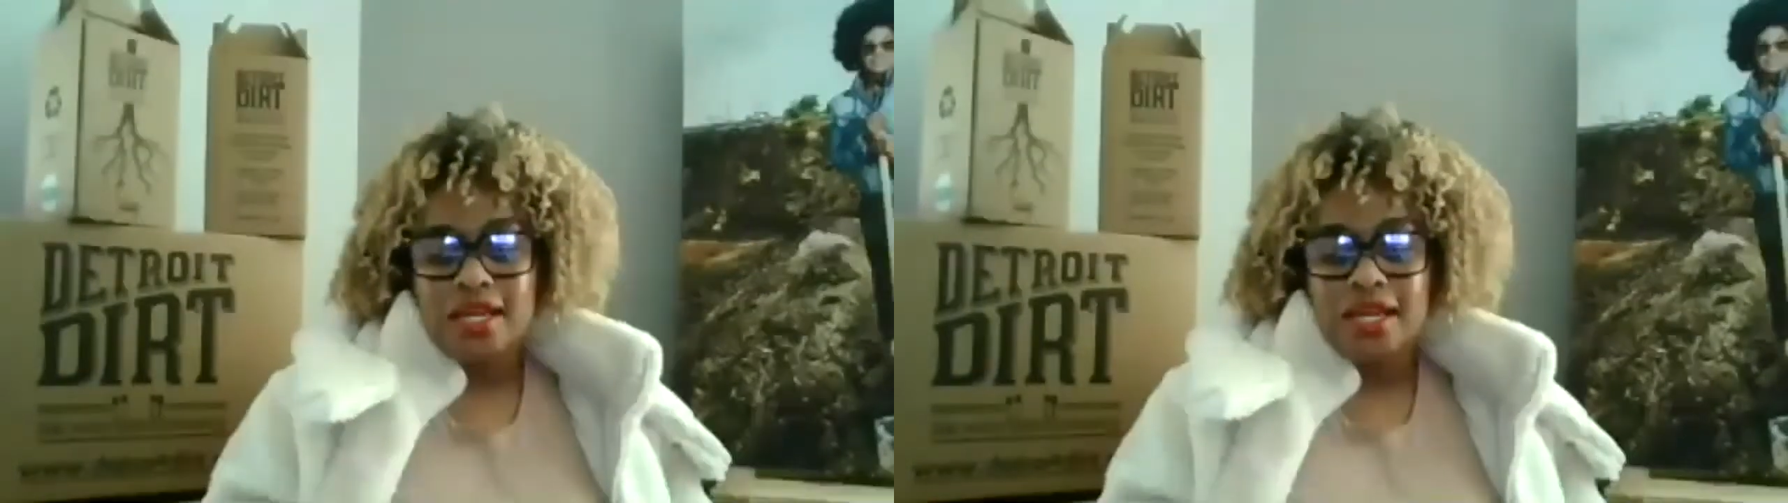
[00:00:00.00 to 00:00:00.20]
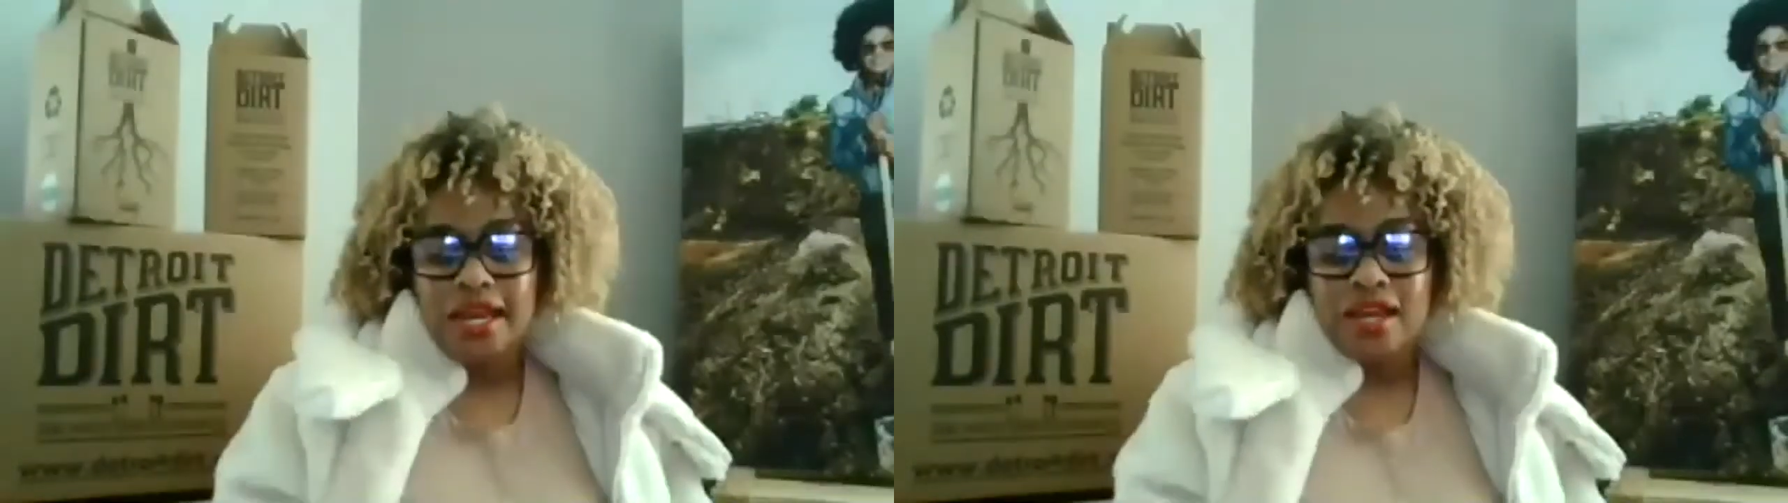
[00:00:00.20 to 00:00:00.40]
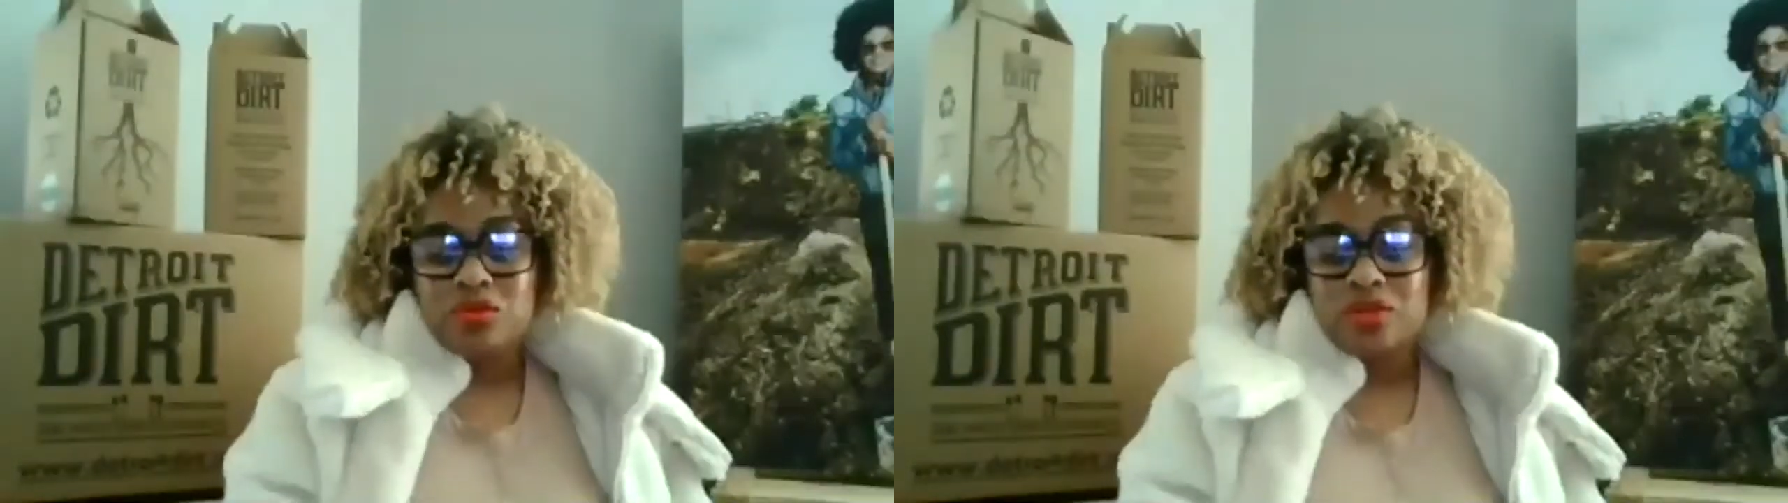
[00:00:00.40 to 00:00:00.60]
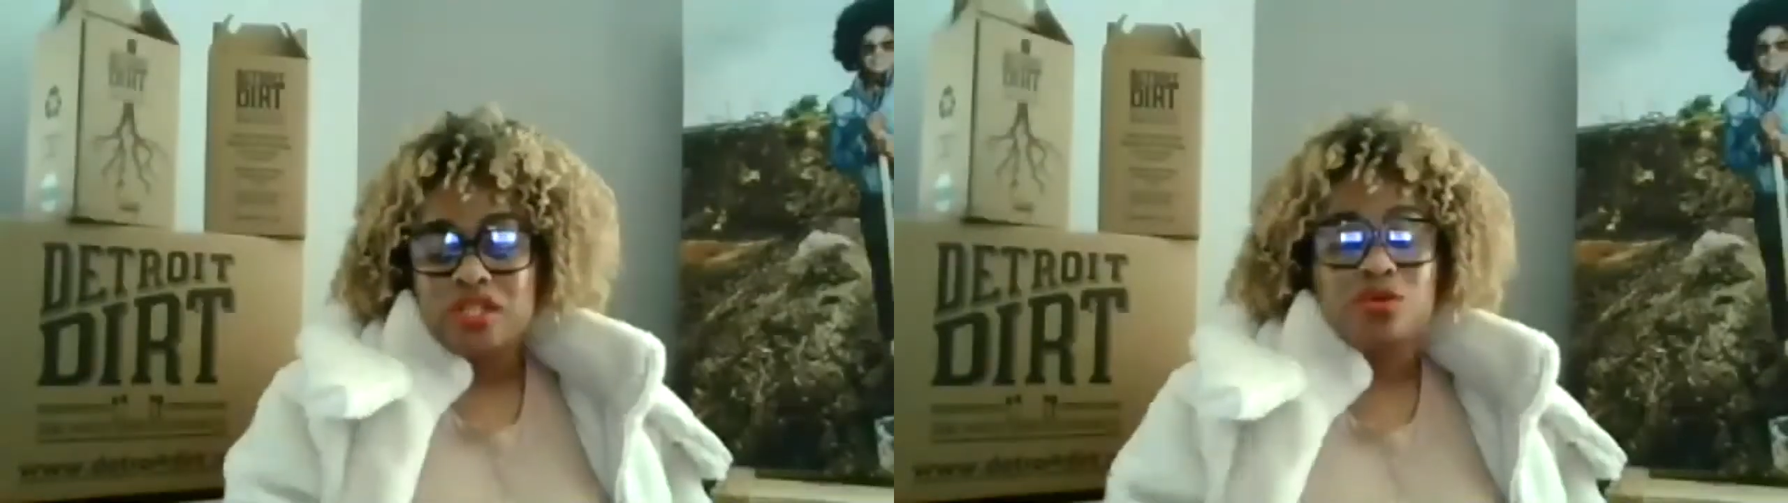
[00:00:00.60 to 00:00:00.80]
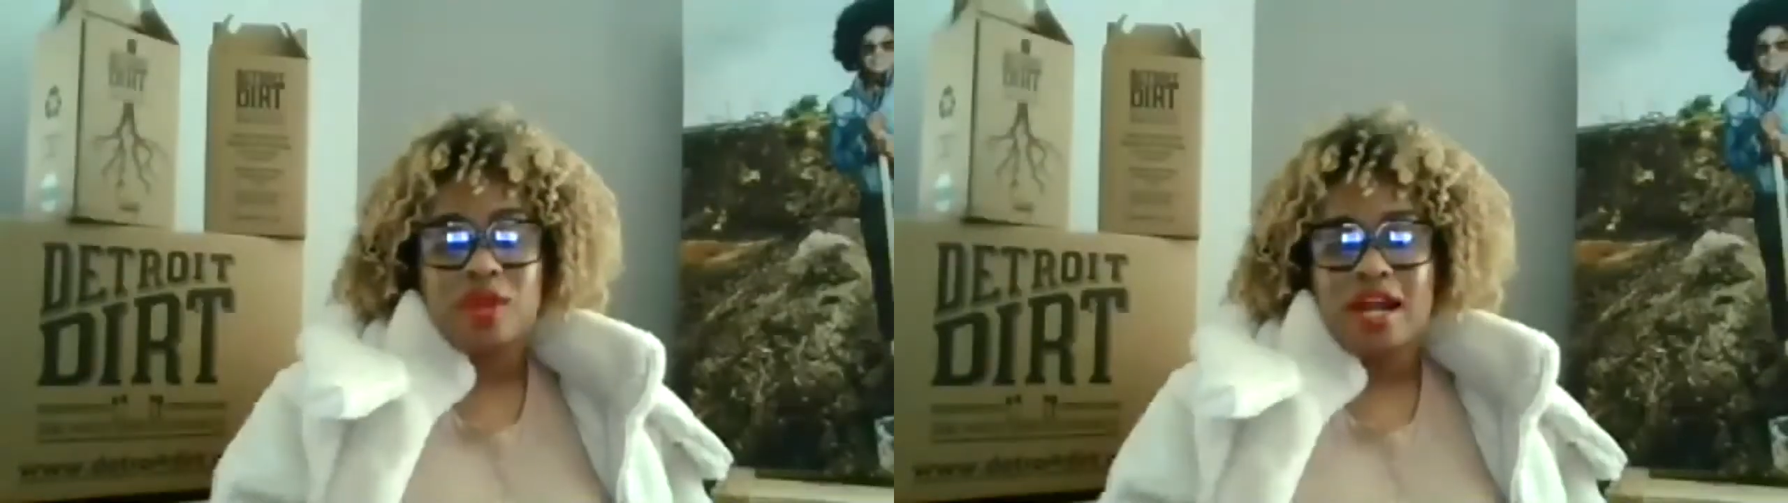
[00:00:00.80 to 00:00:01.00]
and
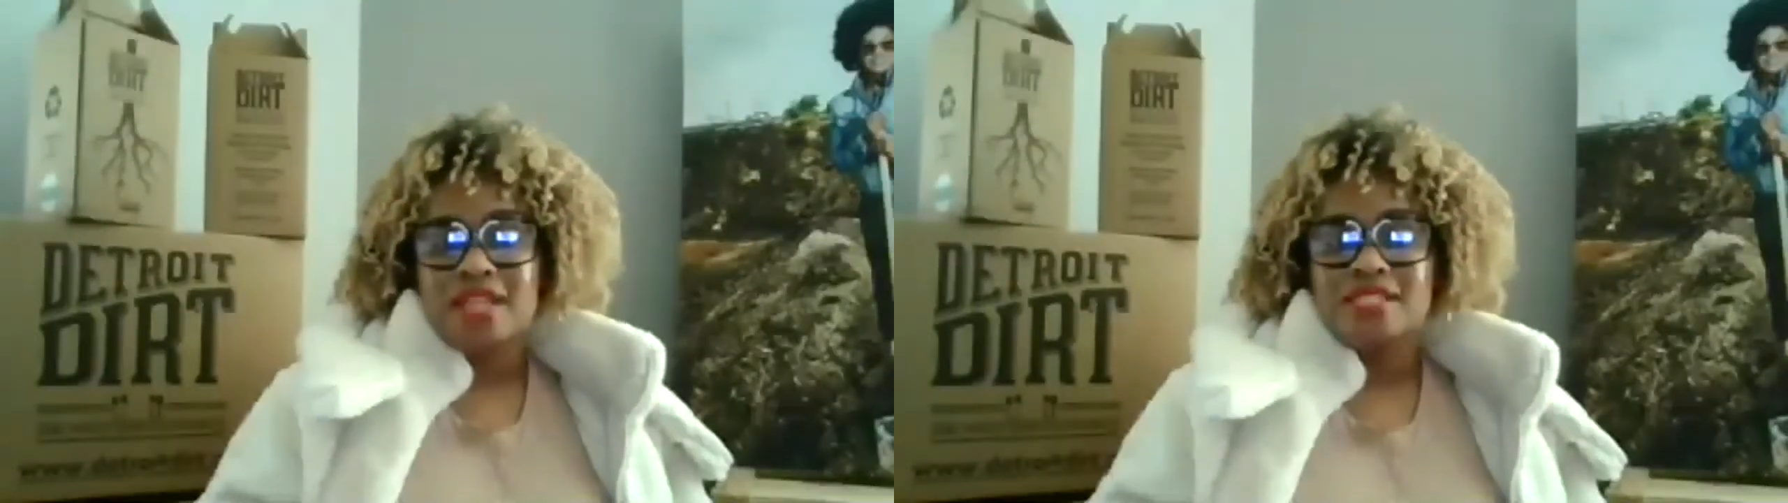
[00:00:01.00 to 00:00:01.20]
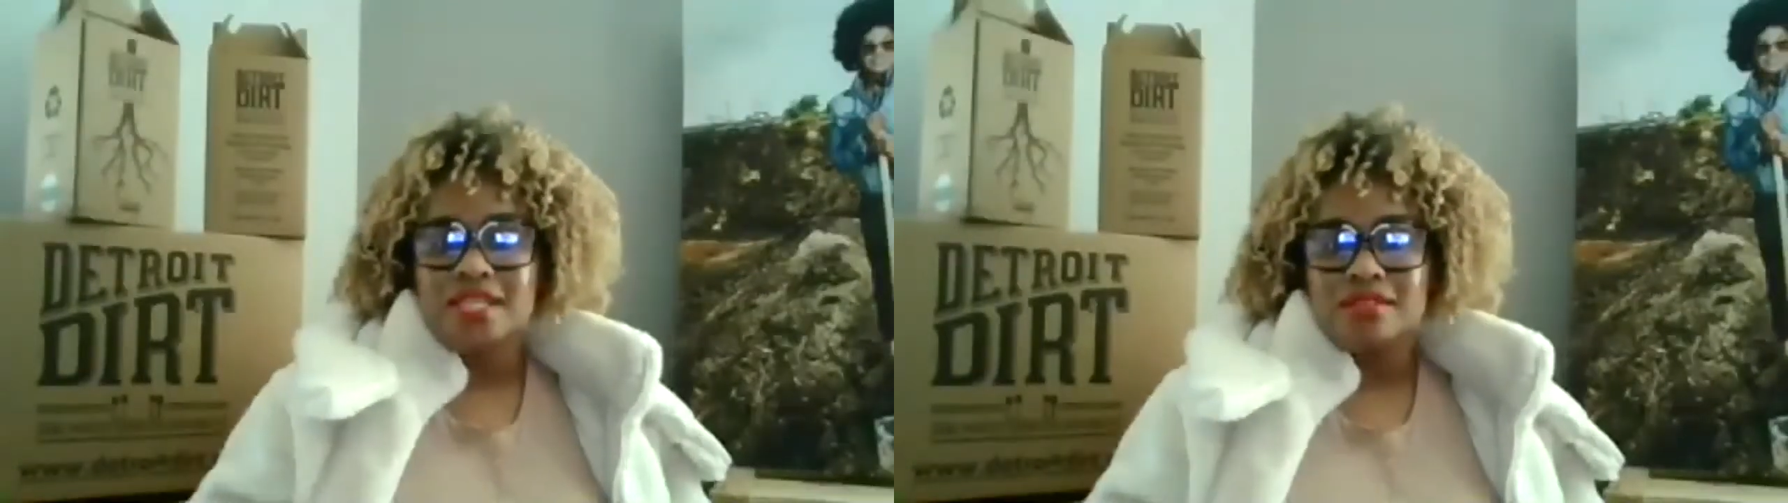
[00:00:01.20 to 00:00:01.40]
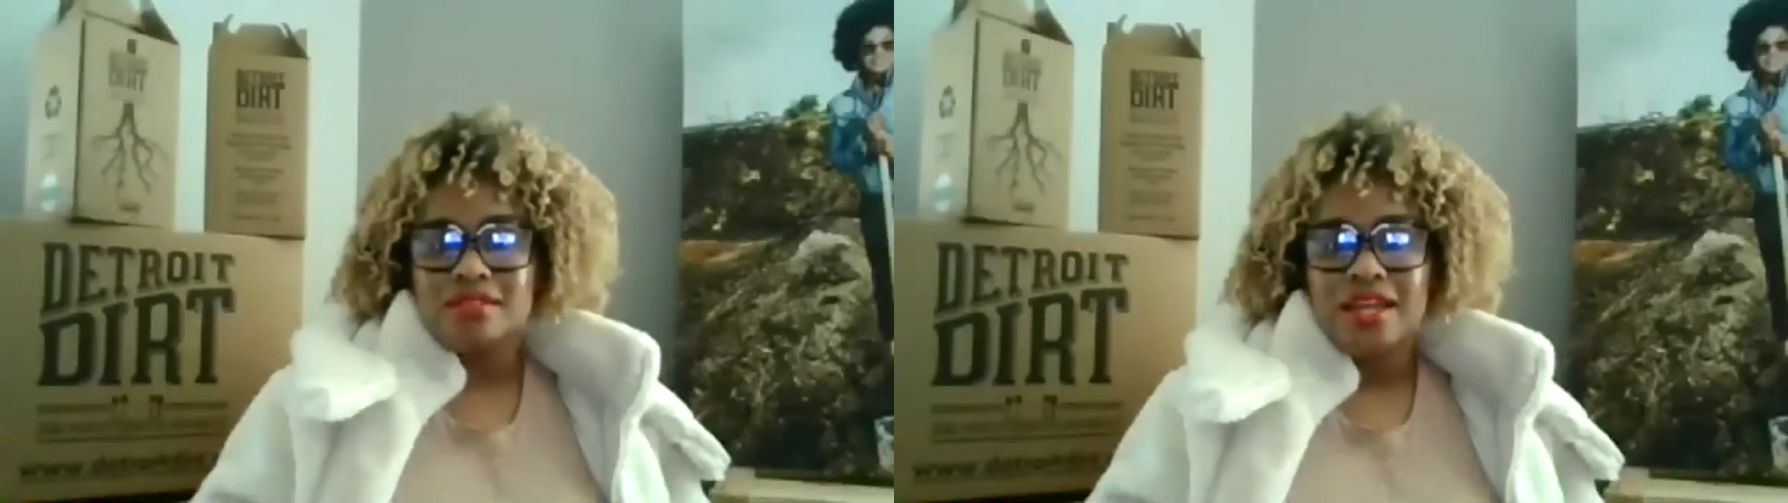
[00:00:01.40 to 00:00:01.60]
redirecting